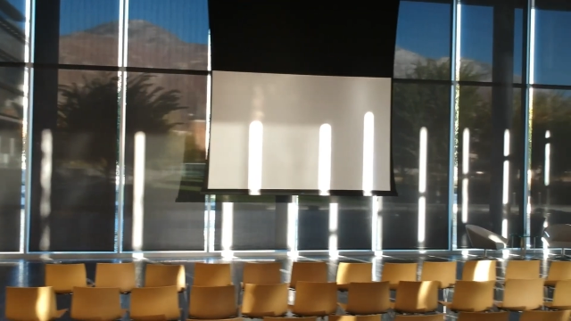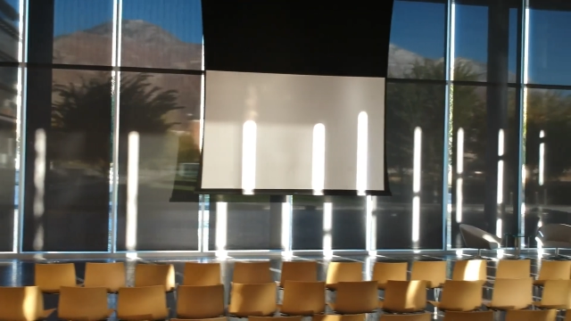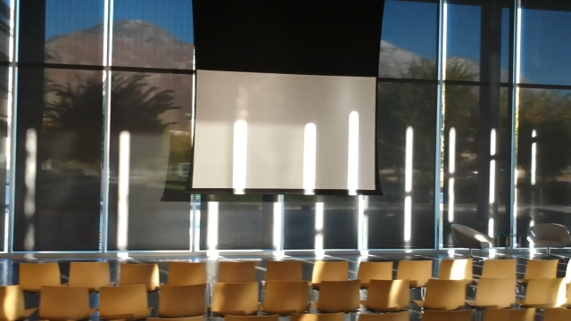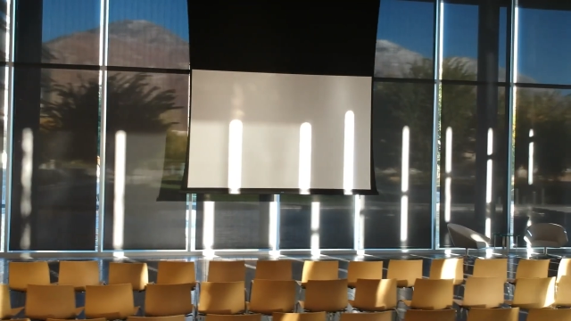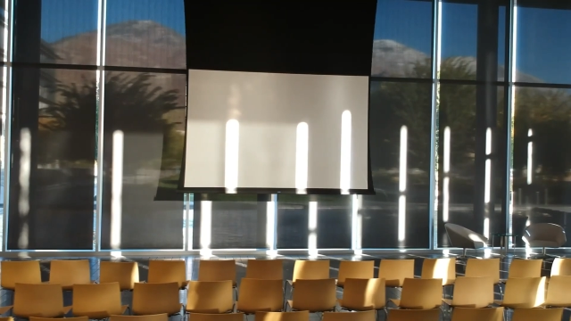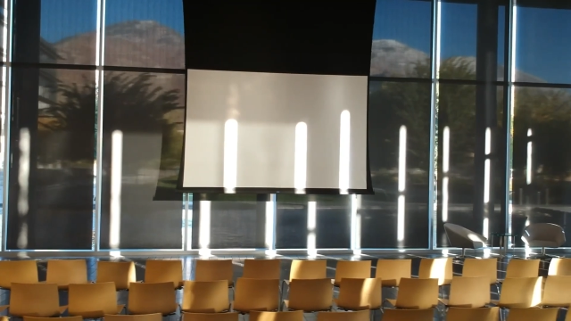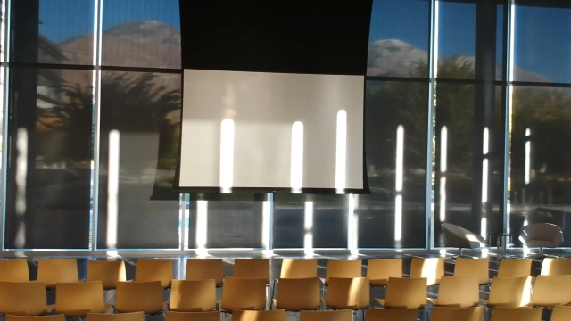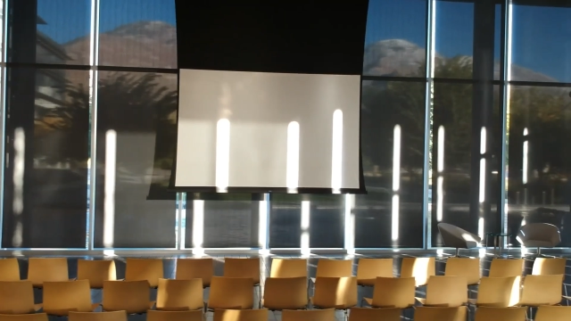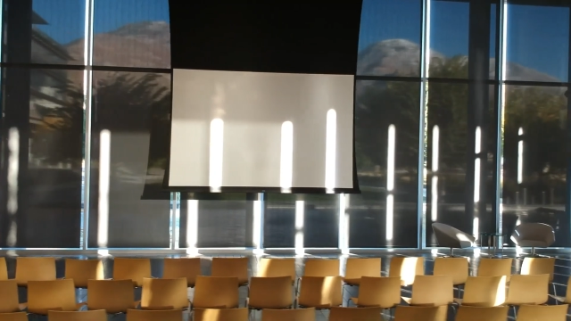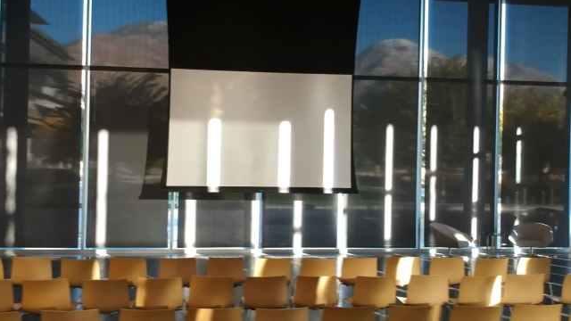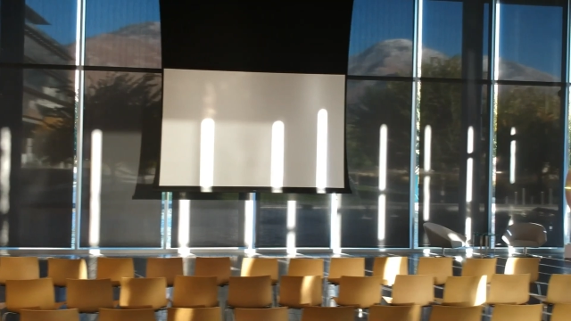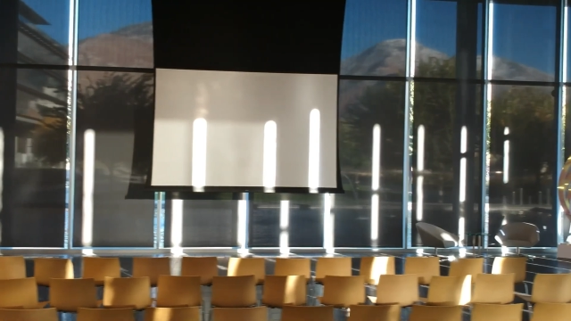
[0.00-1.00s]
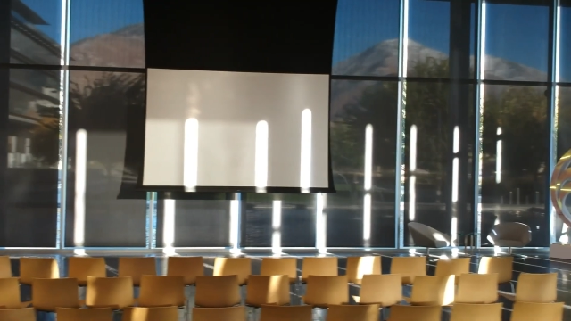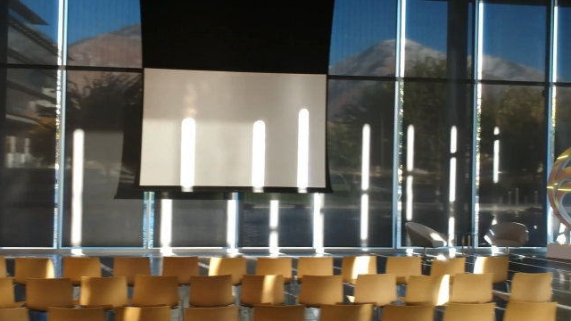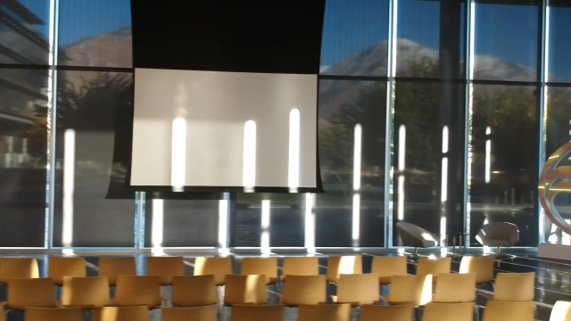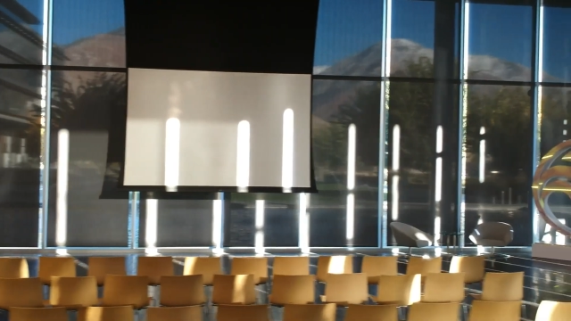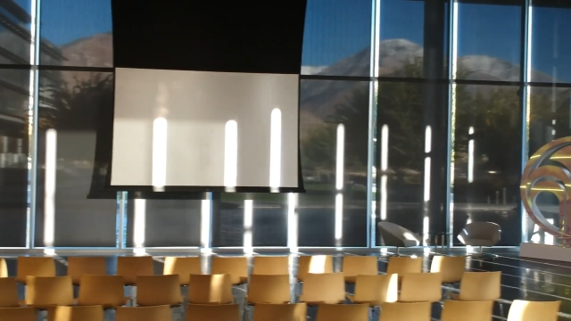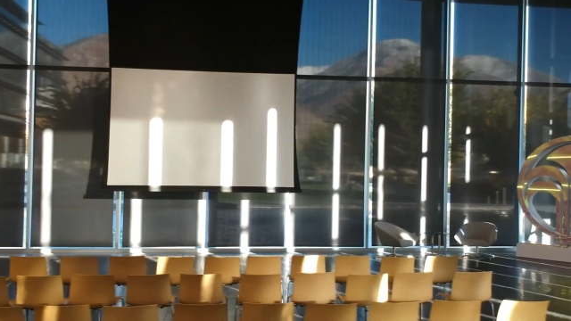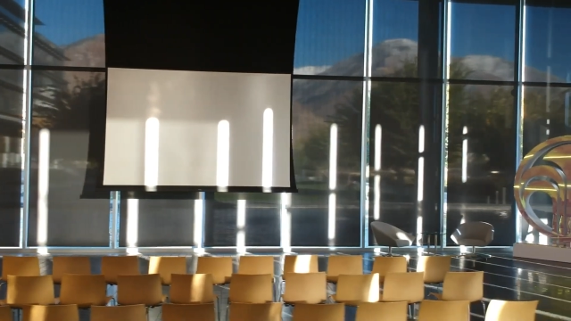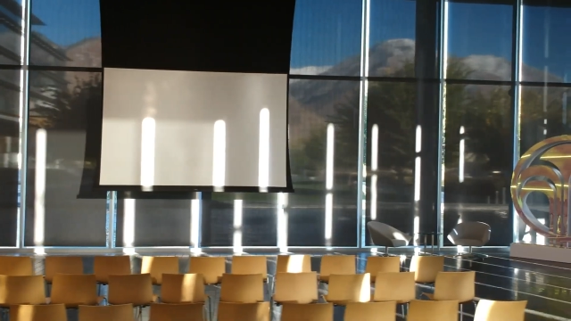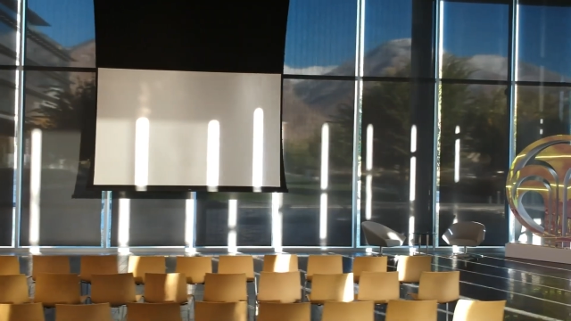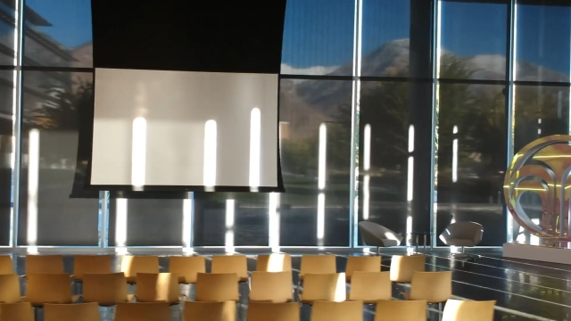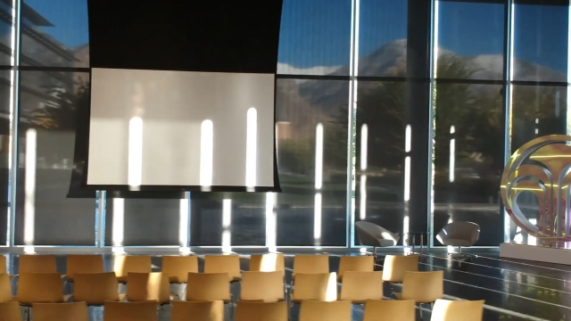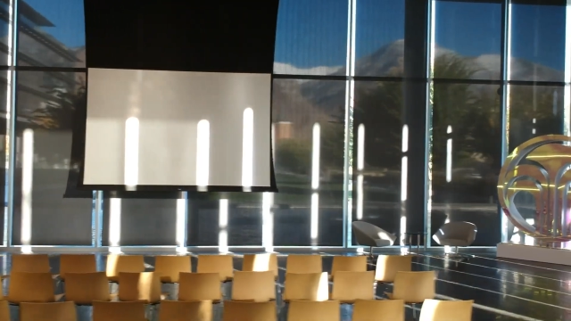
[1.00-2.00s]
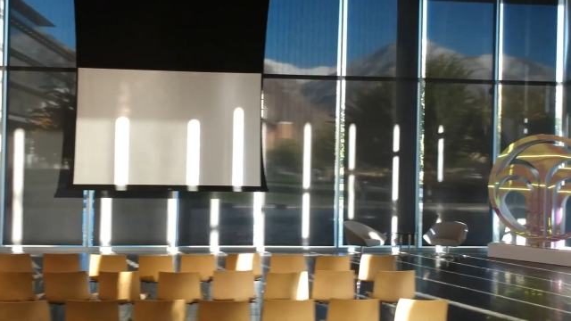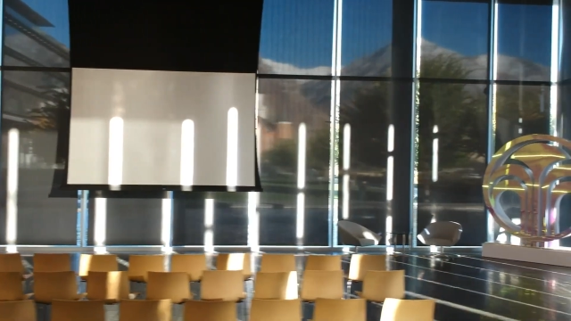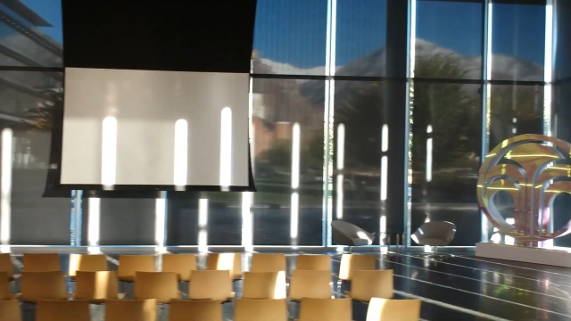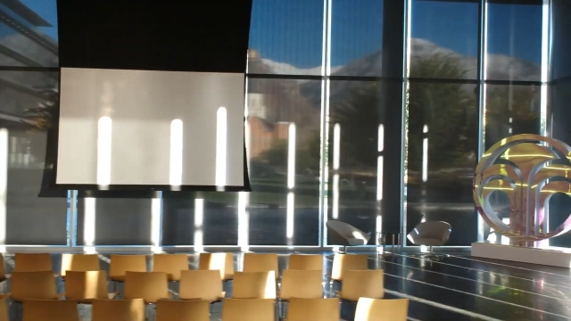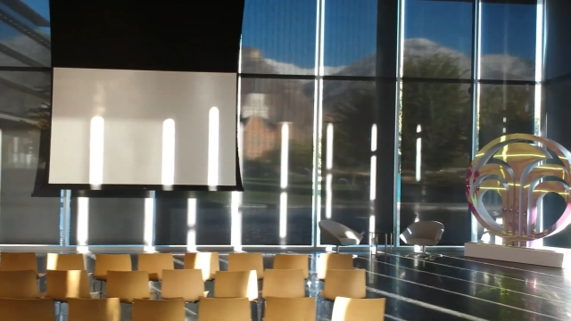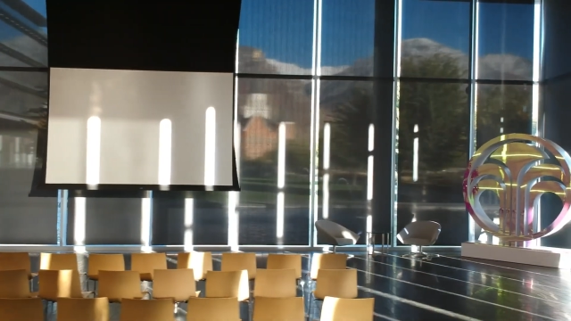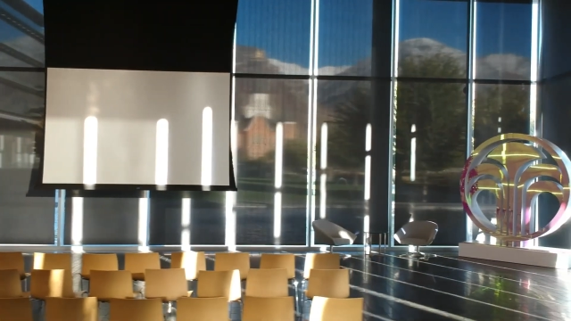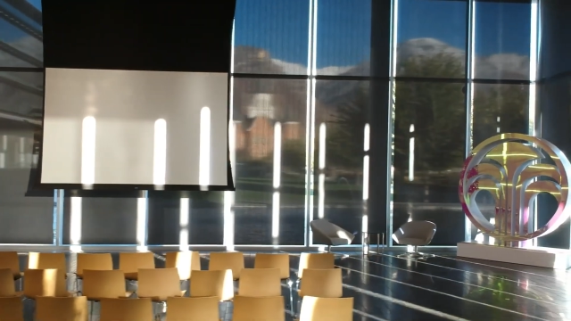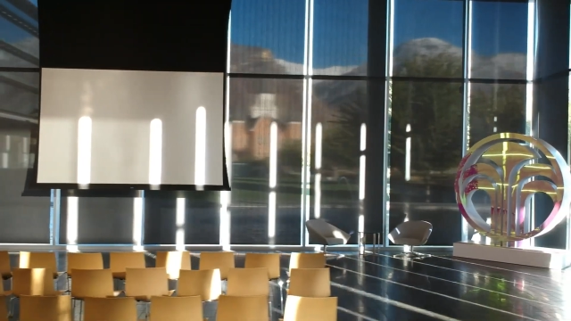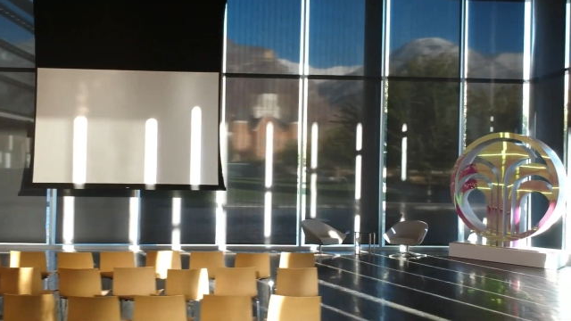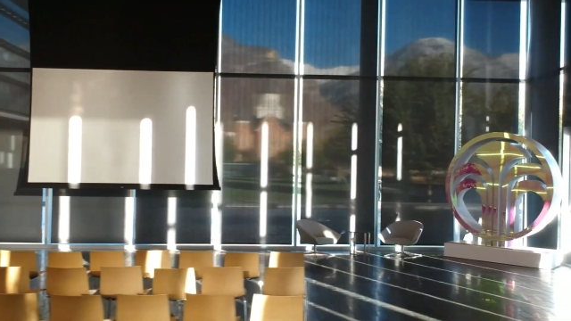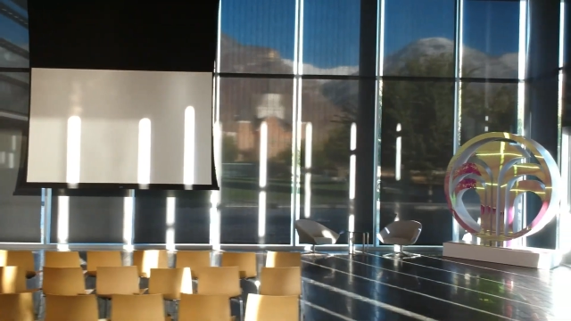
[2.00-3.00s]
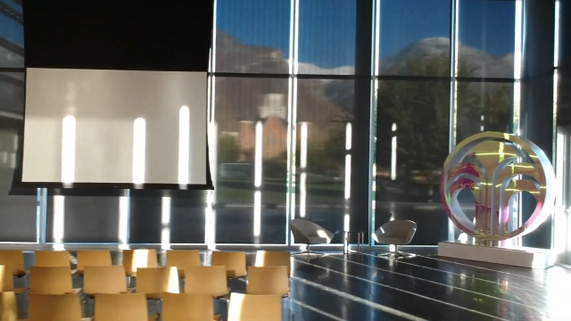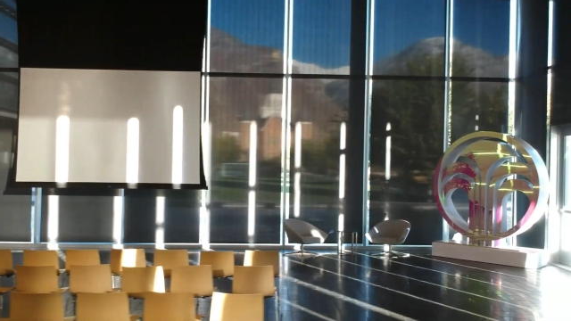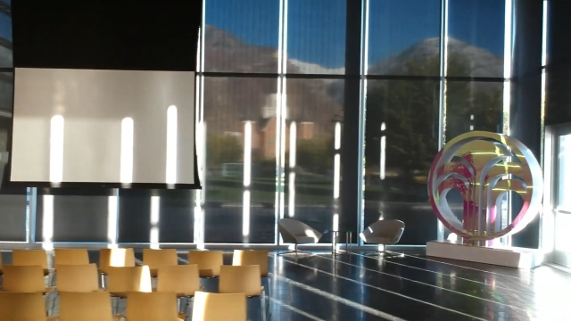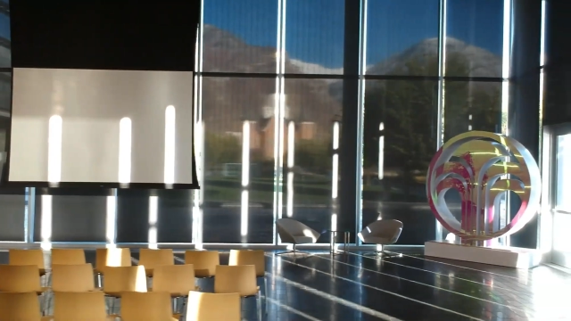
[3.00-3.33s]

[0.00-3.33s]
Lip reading: No face is visible, so there are no lips to read.